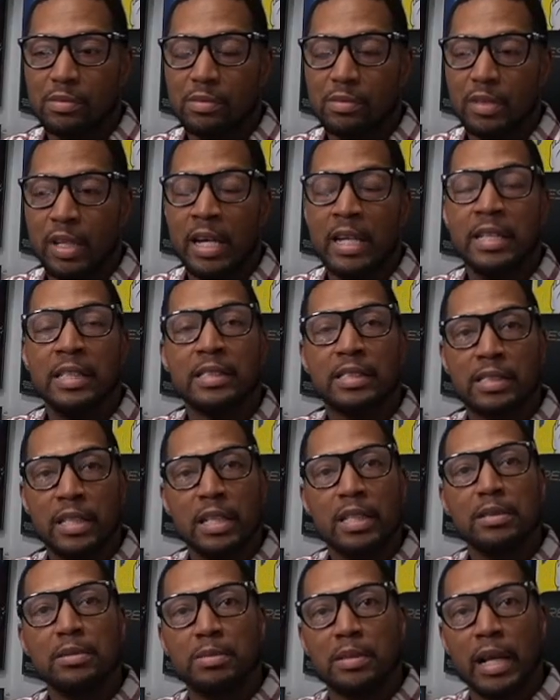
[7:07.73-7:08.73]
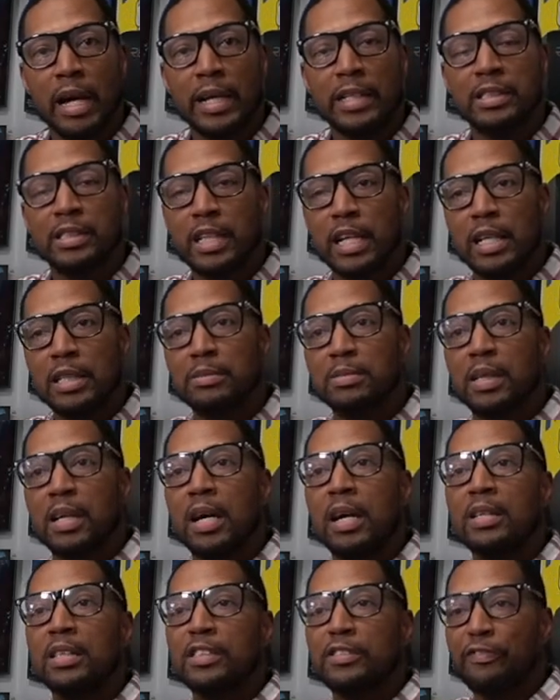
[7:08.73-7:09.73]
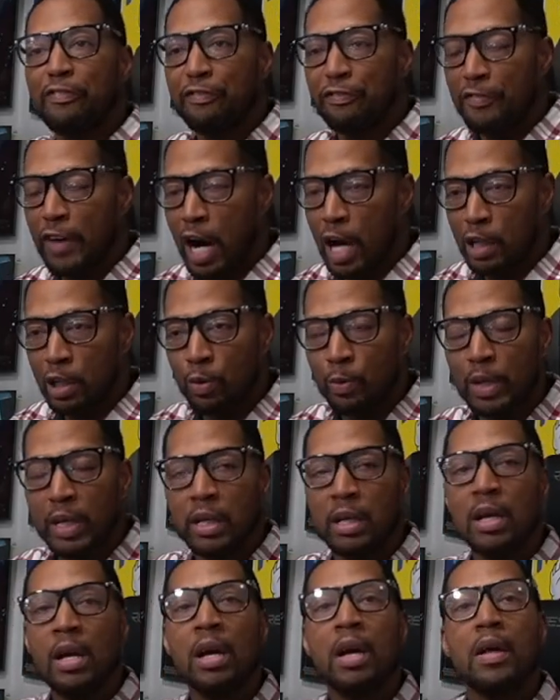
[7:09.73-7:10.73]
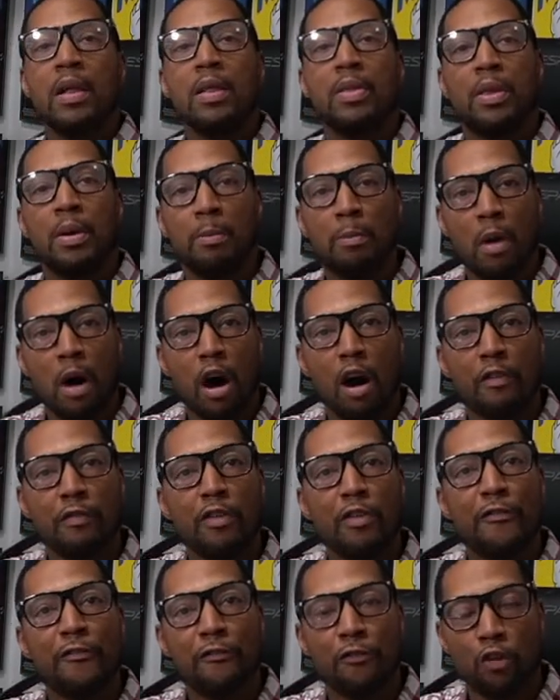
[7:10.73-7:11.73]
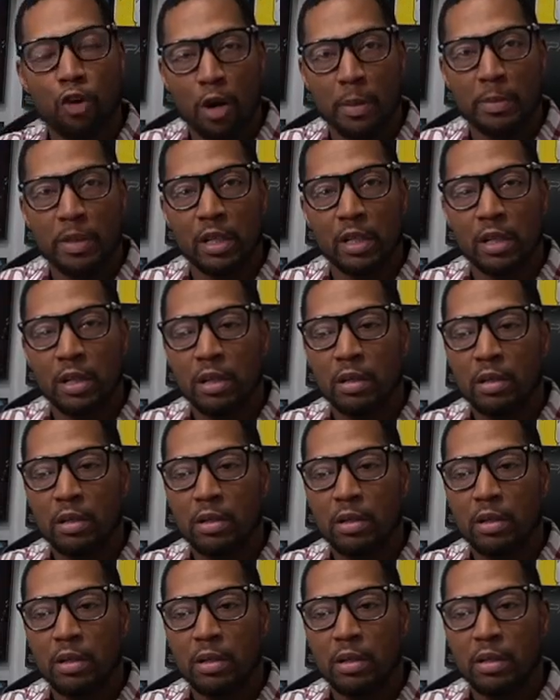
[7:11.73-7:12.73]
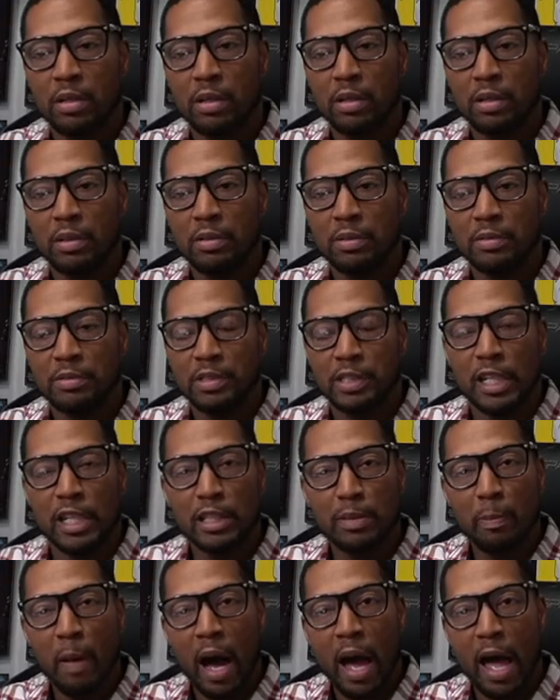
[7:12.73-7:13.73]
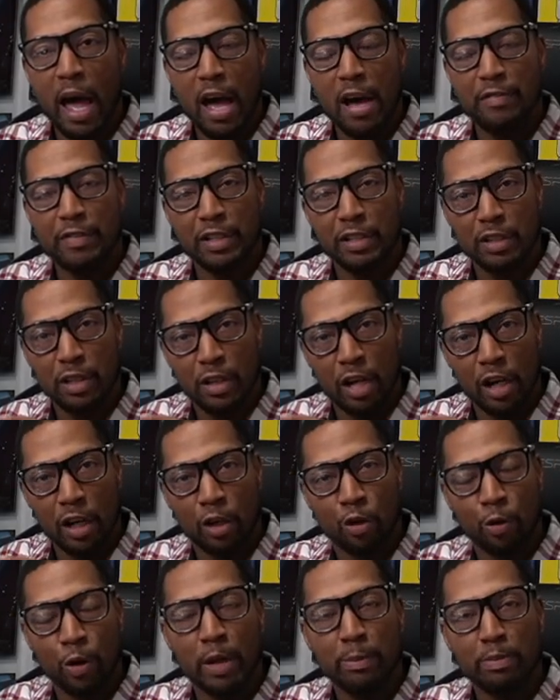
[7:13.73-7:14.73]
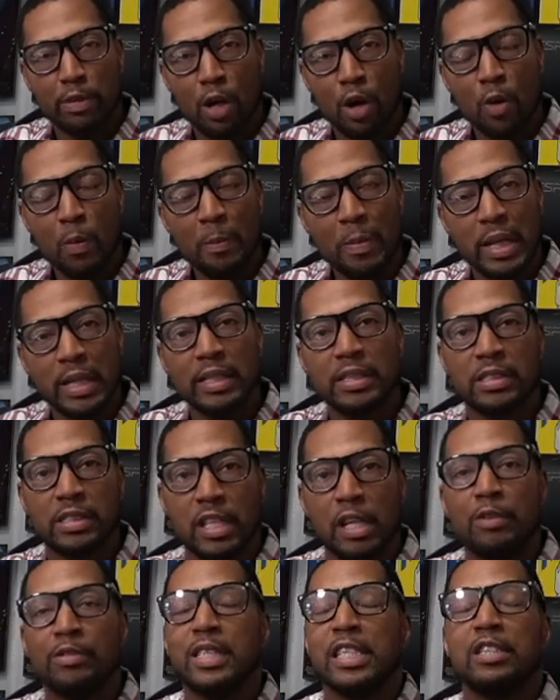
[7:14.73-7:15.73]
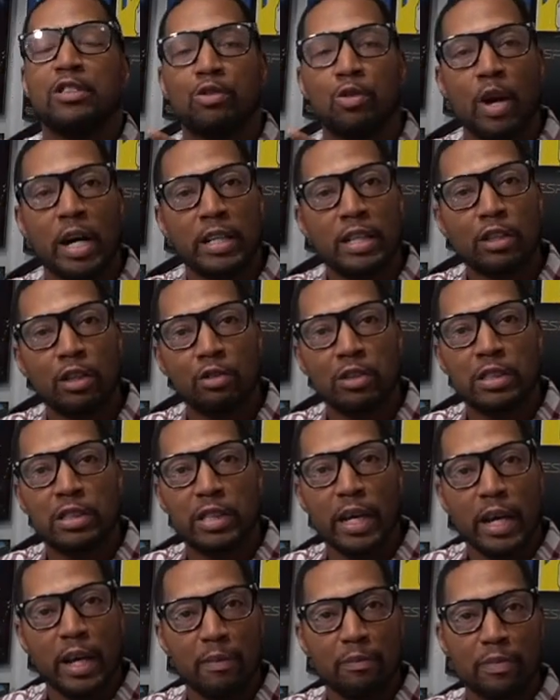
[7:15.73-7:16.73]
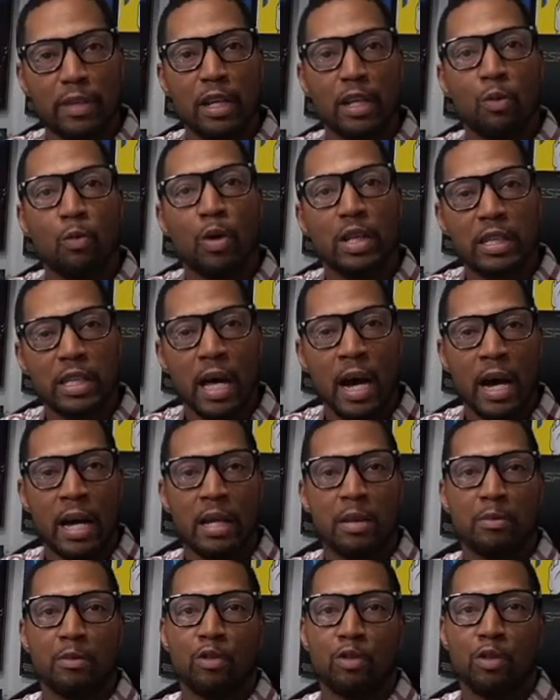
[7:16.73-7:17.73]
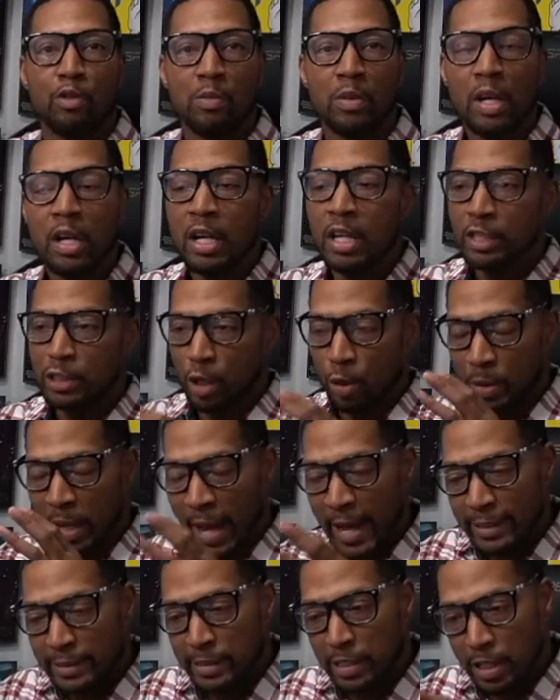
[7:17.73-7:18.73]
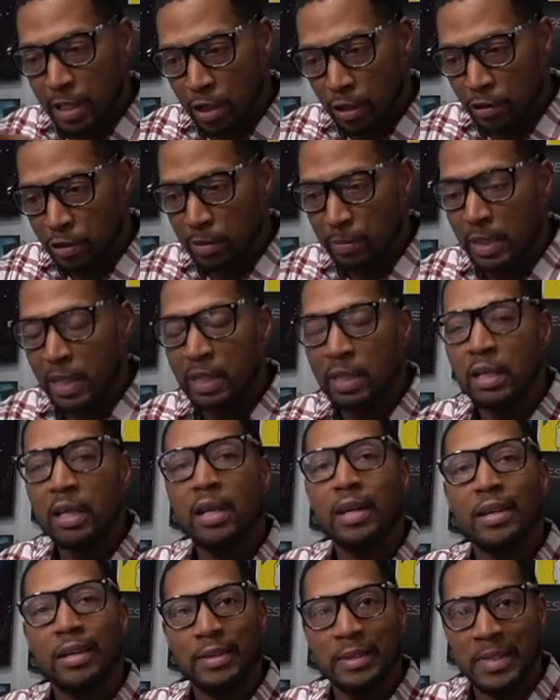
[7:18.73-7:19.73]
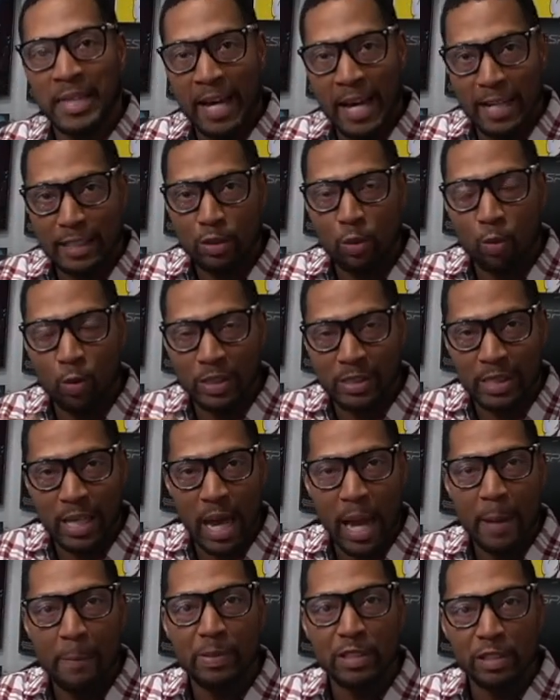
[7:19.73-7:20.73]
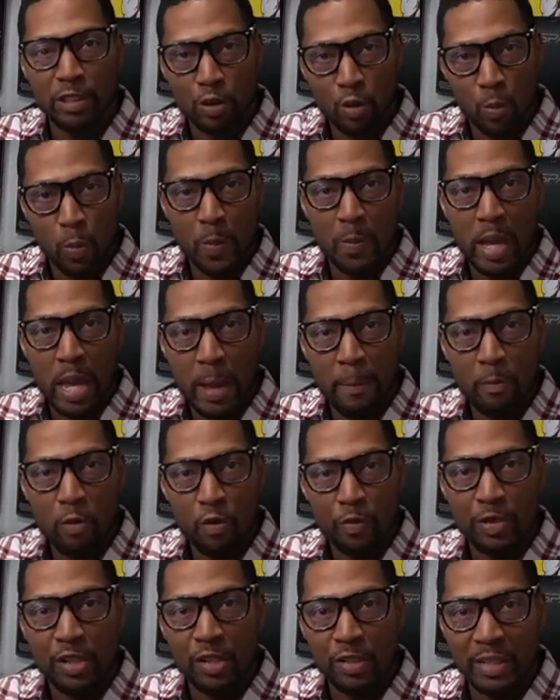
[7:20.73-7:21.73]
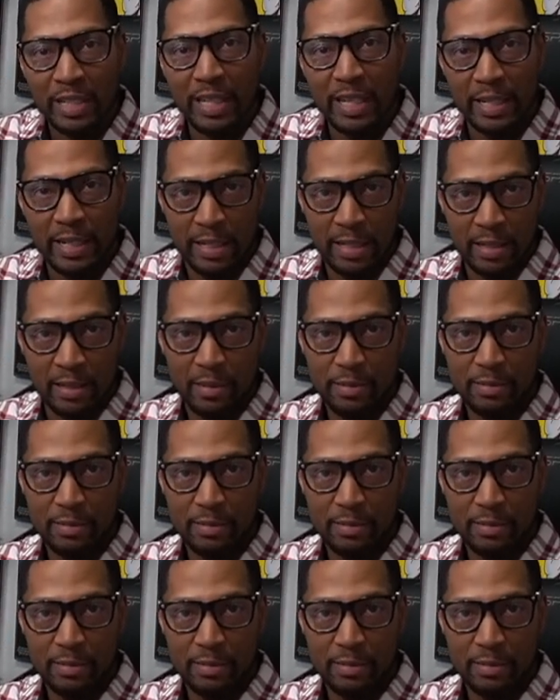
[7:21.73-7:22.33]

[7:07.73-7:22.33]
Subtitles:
And it seems like James Gunn is following the Marvel formula. Just by having a crypto miniseries, he's trying to do the same thing with I Am Groot. So that tells me that's what type of Superman movie you're getting.